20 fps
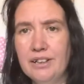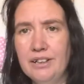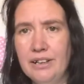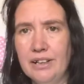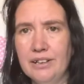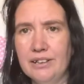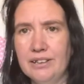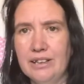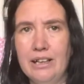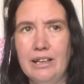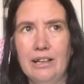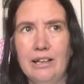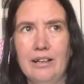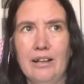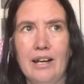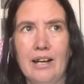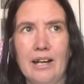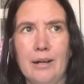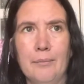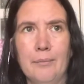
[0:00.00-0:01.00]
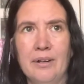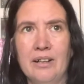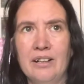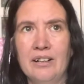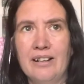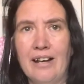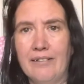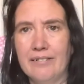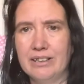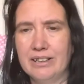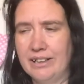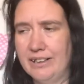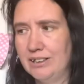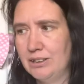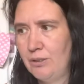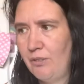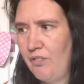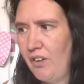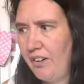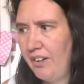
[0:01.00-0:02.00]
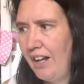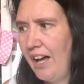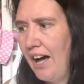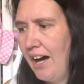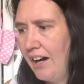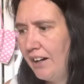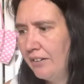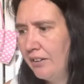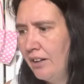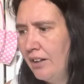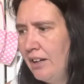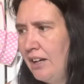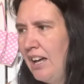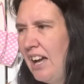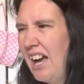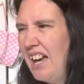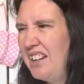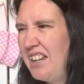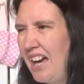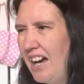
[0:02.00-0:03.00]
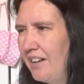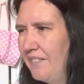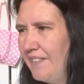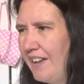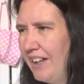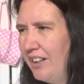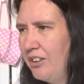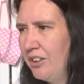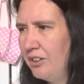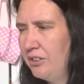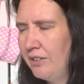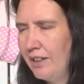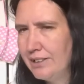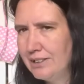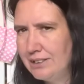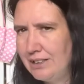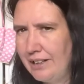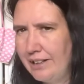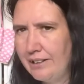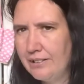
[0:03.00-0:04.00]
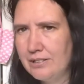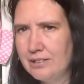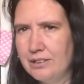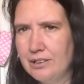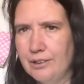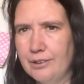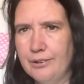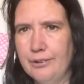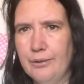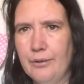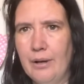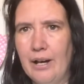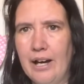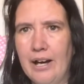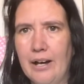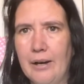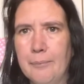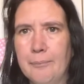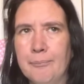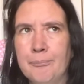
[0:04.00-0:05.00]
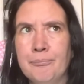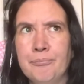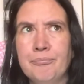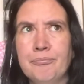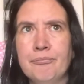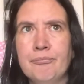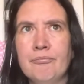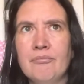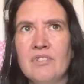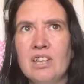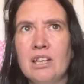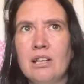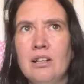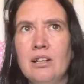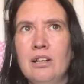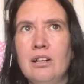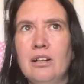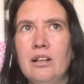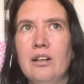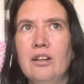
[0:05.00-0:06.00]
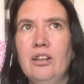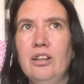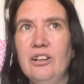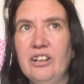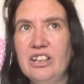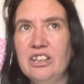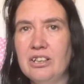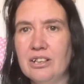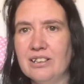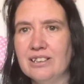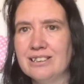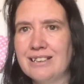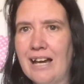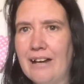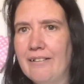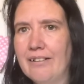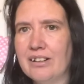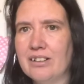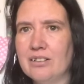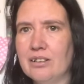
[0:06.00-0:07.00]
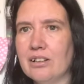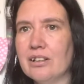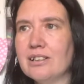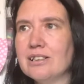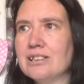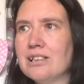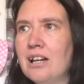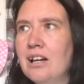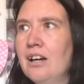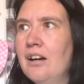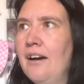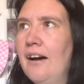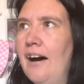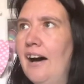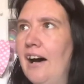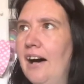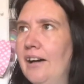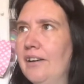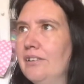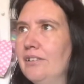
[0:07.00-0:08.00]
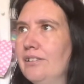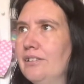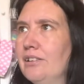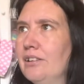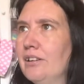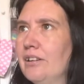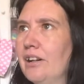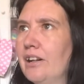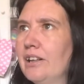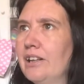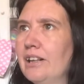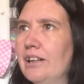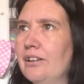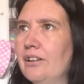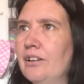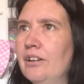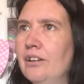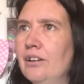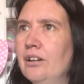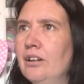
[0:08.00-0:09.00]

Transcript: at the um, character heels we've already had and how they could translate to um, Looney Tunes characters. And I think